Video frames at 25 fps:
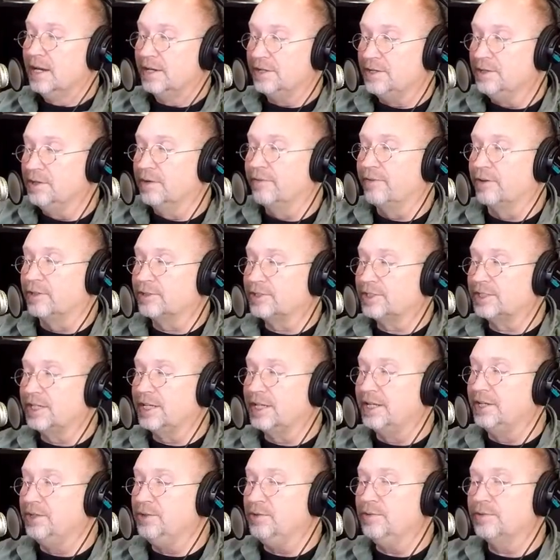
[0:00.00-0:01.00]
a
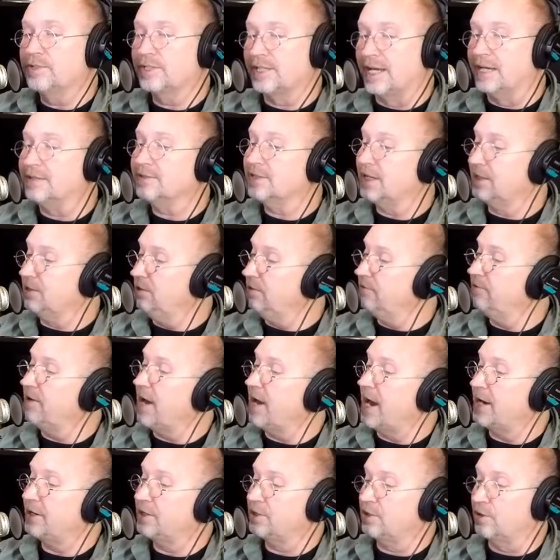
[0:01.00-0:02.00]
university and you sounds like
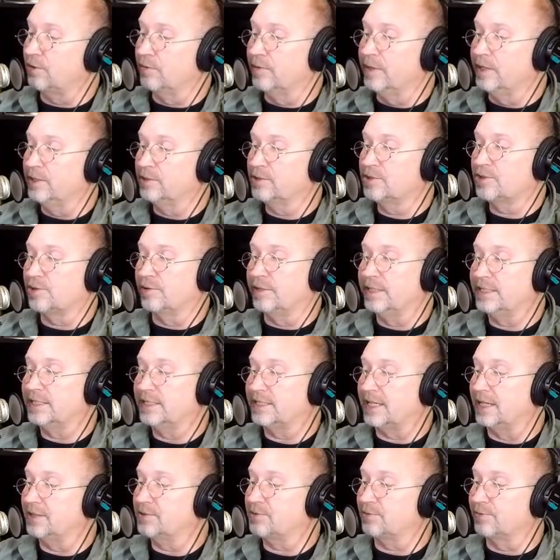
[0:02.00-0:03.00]
you've got a career
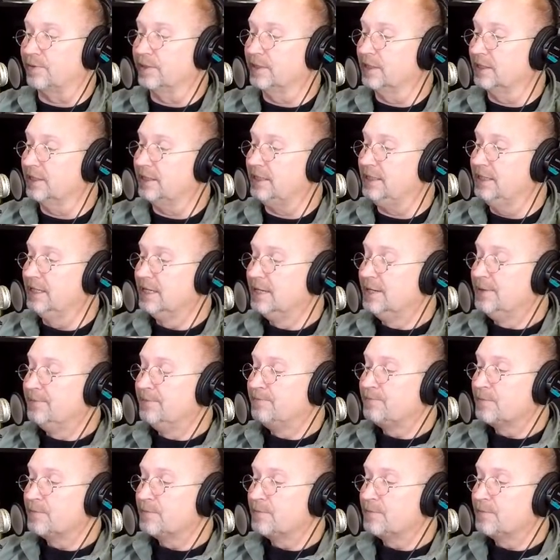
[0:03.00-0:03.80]
choice that's really,